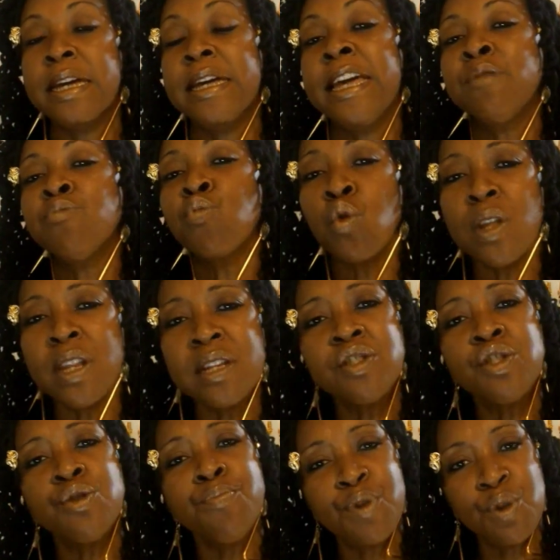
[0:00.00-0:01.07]
and wanting
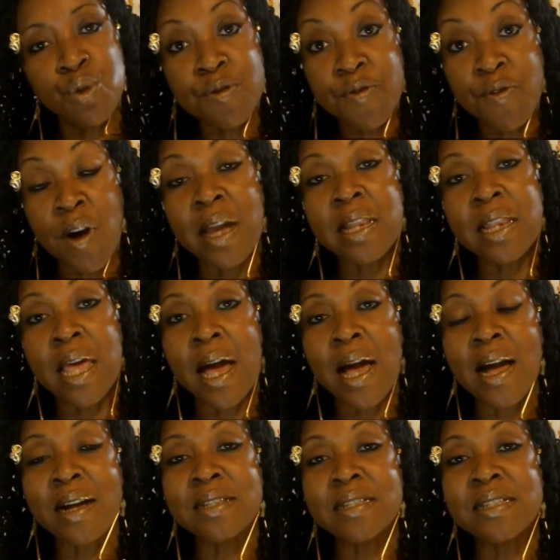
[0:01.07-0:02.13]
to beautify
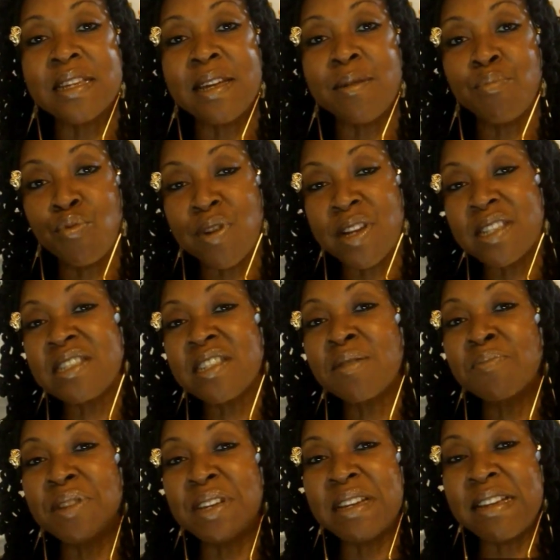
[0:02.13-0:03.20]
locks and bring
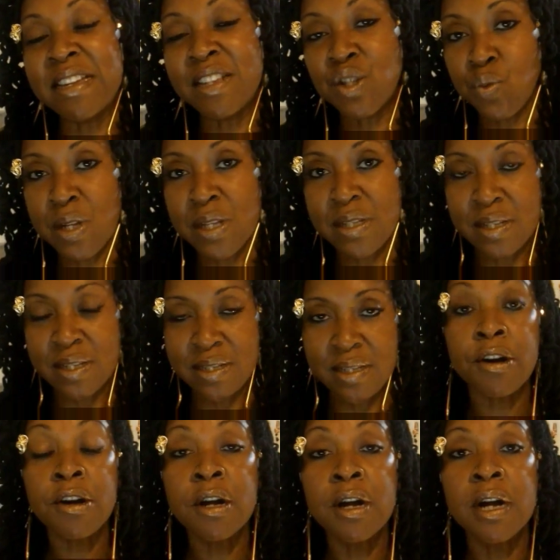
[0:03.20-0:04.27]
something into
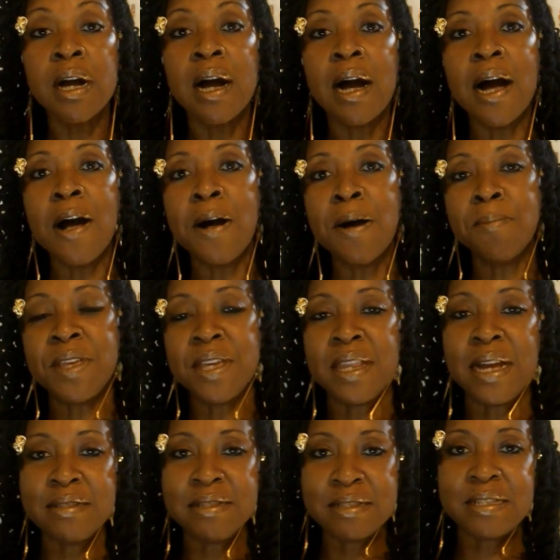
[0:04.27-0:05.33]
existence, that
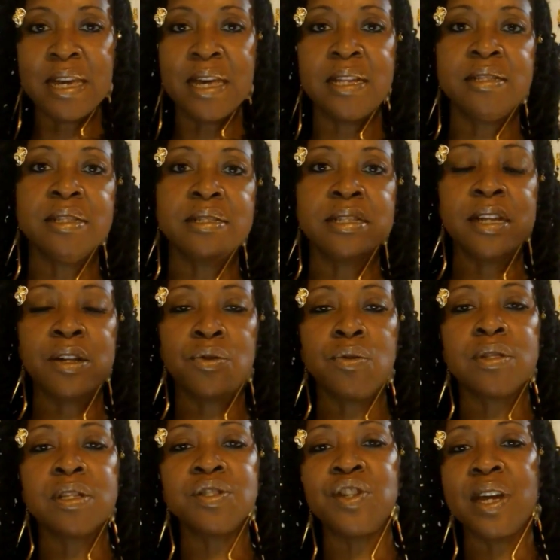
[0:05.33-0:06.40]
I decided to take
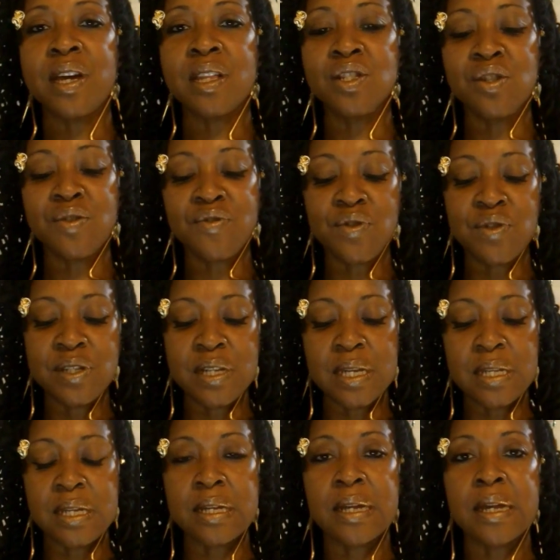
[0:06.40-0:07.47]
on the challenge of
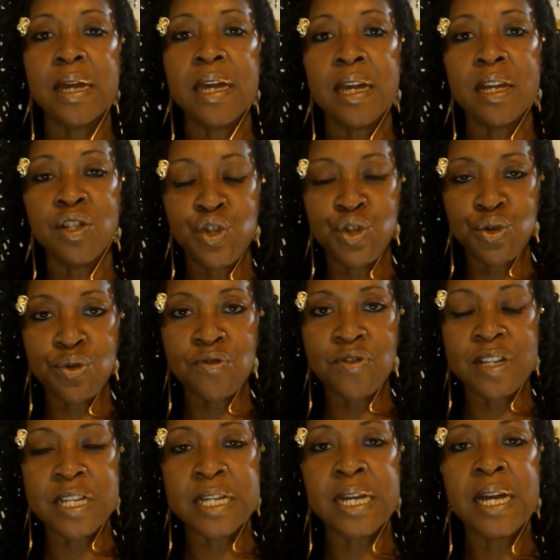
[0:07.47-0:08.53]
creating hair
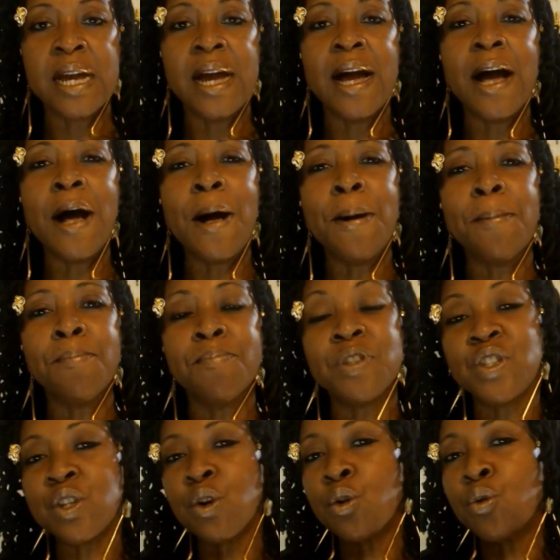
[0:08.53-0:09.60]
jewelry.
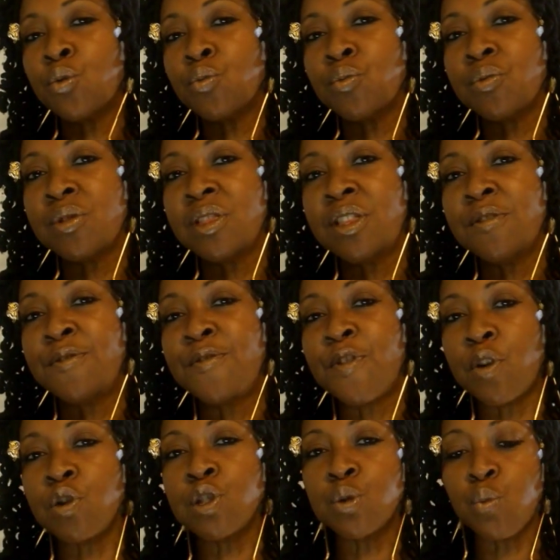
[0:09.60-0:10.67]
So the
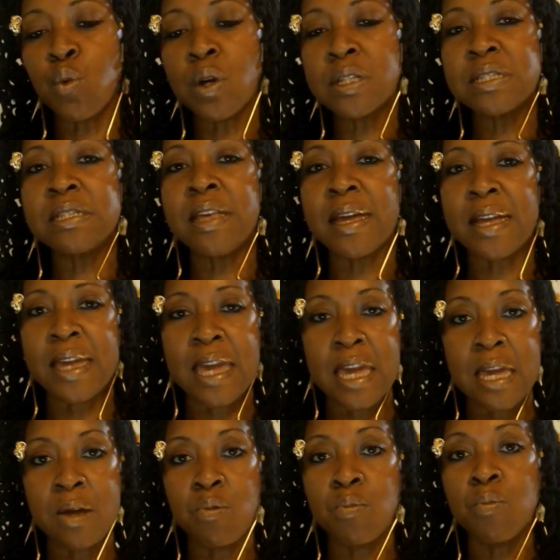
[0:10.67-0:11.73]
first ones that
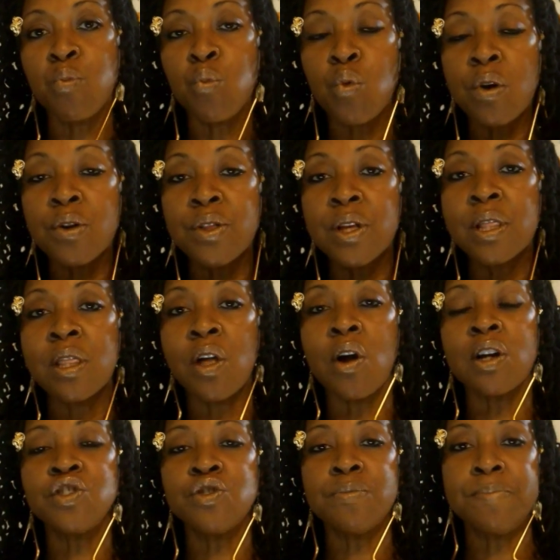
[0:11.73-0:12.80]
came were the
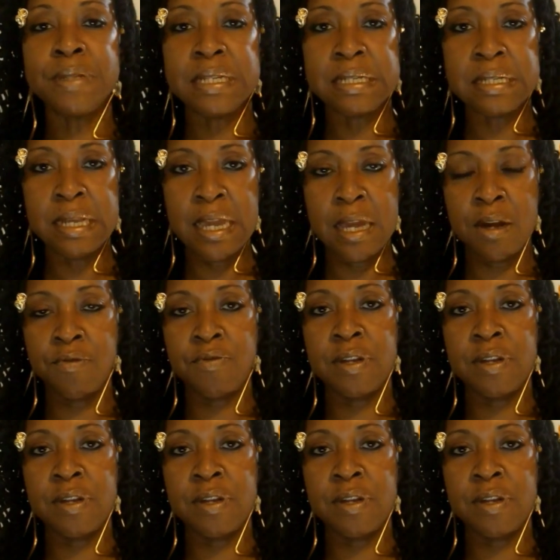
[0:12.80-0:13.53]
larger bead hair